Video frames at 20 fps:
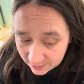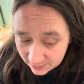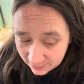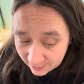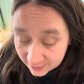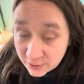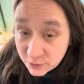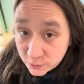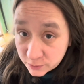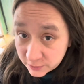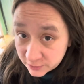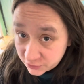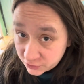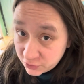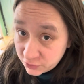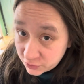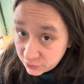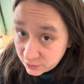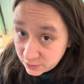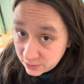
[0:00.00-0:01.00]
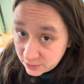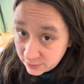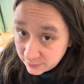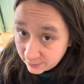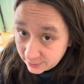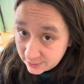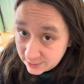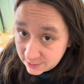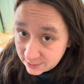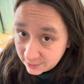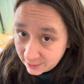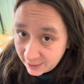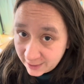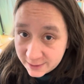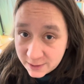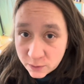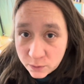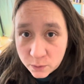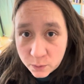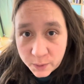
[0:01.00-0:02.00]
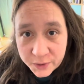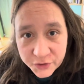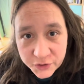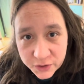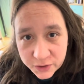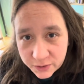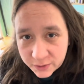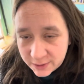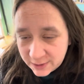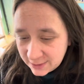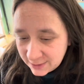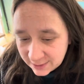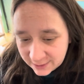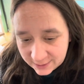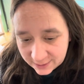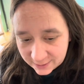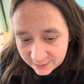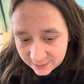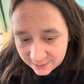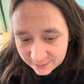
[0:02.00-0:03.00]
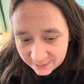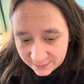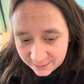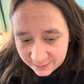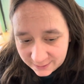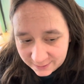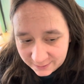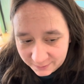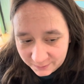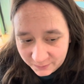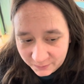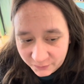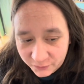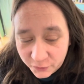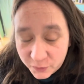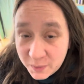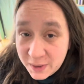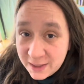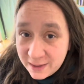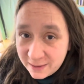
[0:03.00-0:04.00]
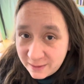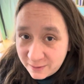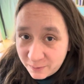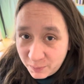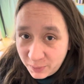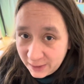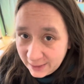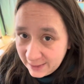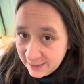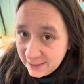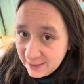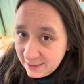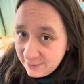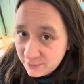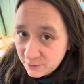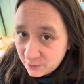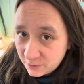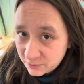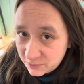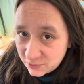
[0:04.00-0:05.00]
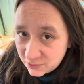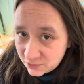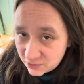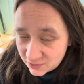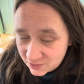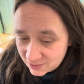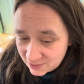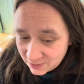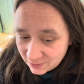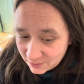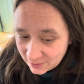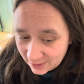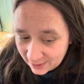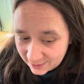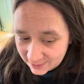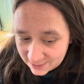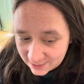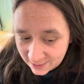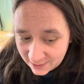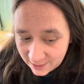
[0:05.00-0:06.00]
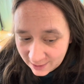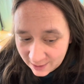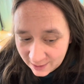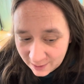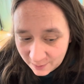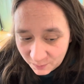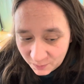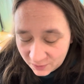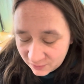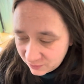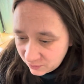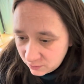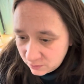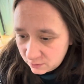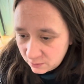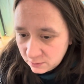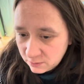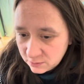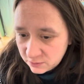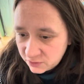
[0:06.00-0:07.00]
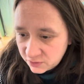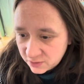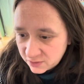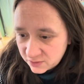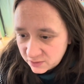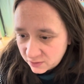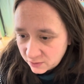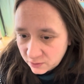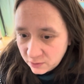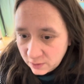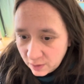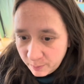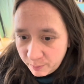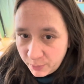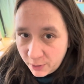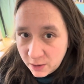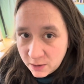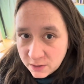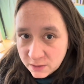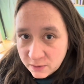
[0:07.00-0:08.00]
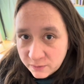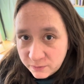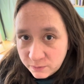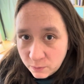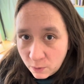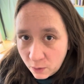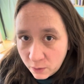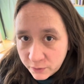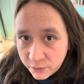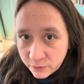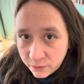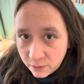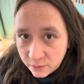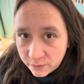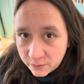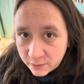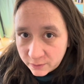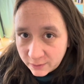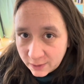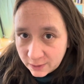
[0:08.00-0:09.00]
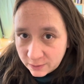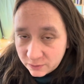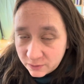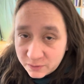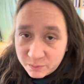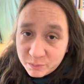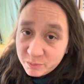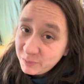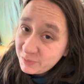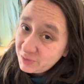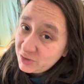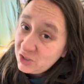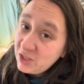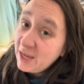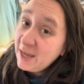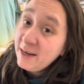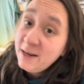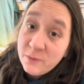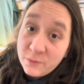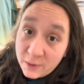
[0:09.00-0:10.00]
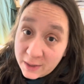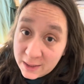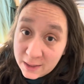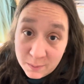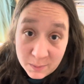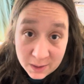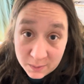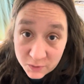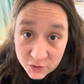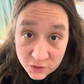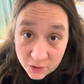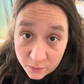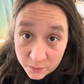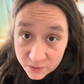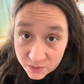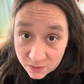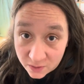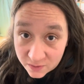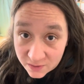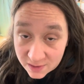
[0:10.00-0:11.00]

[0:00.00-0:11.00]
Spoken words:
I told her she shouldn't do it. I don't know why she did it. For me, it's plain evil to just do that. Because you don't just throw a bucket of water on the ground. She had it ready. Maybe she always does